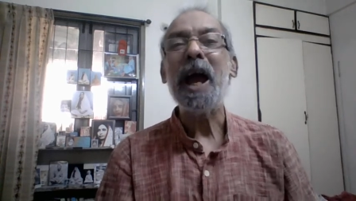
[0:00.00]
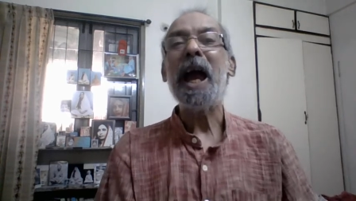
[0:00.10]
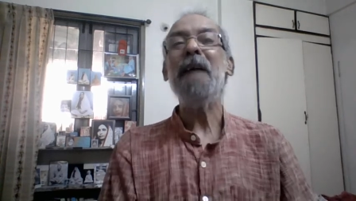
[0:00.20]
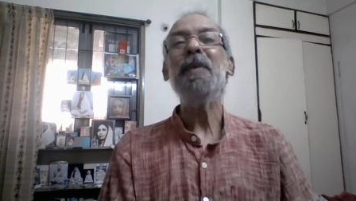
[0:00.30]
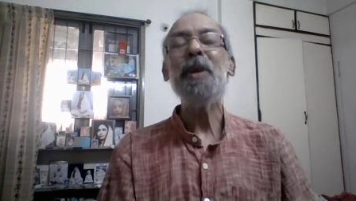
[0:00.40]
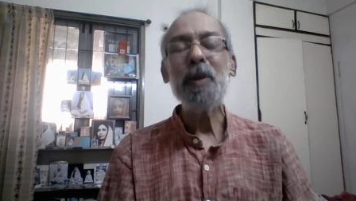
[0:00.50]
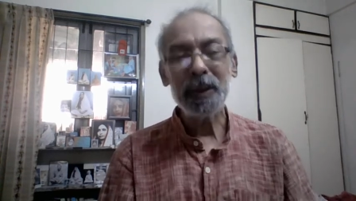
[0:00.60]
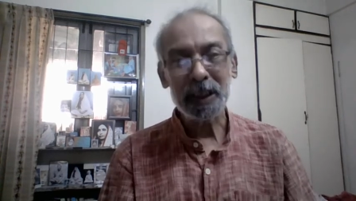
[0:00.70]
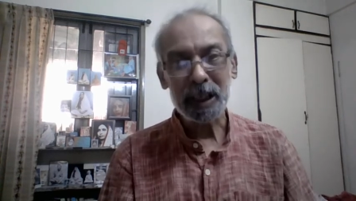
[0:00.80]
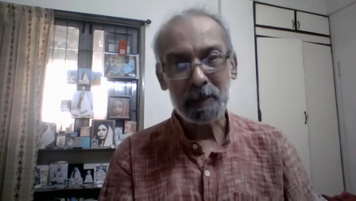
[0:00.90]
having got
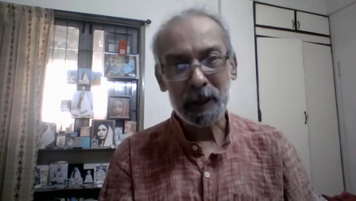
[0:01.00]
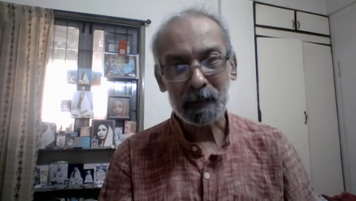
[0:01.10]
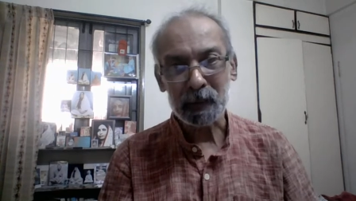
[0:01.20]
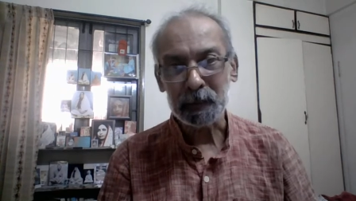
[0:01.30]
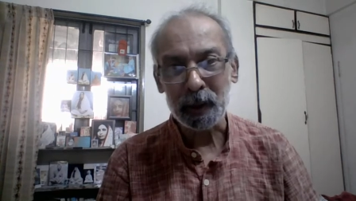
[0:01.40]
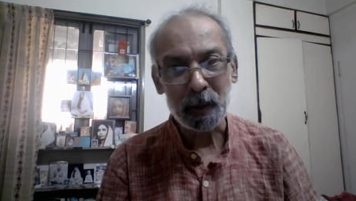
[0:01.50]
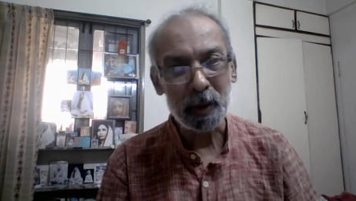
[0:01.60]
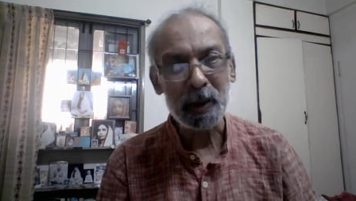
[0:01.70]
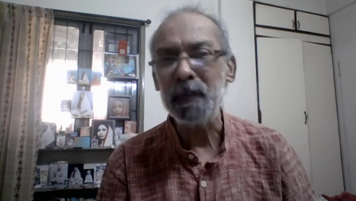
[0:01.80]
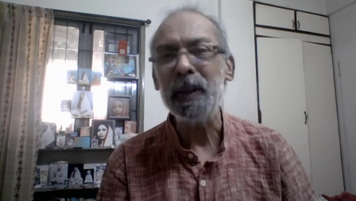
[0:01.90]
the command from the
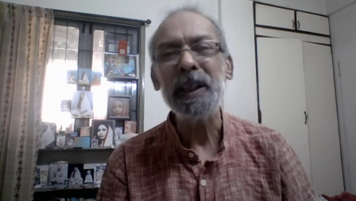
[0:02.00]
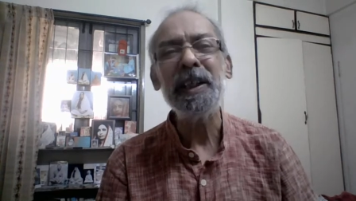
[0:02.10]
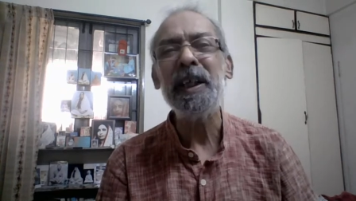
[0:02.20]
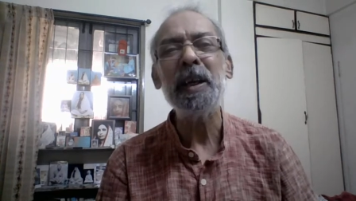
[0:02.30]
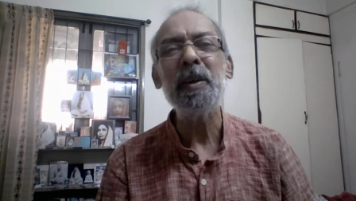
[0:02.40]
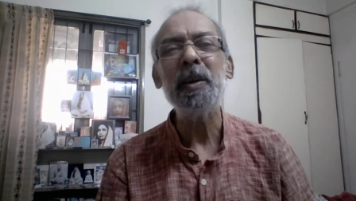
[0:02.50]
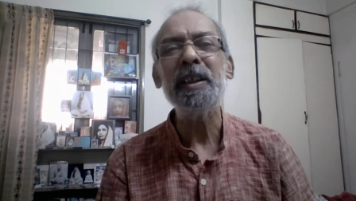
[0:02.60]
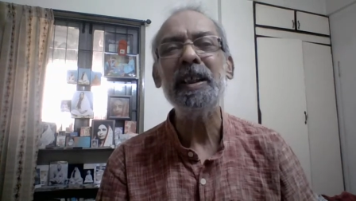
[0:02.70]
Lord, one cannot